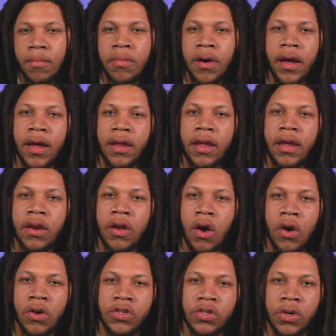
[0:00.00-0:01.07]
but it
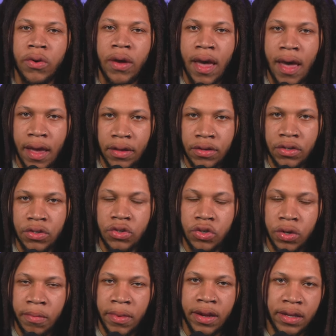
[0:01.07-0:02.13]
also has
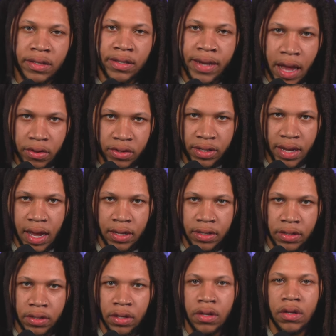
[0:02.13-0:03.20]
tremendous
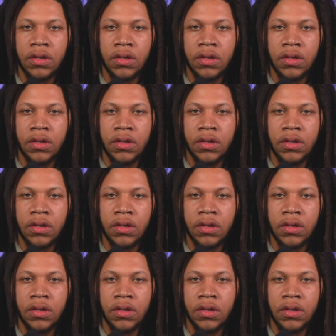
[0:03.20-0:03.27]
downsides.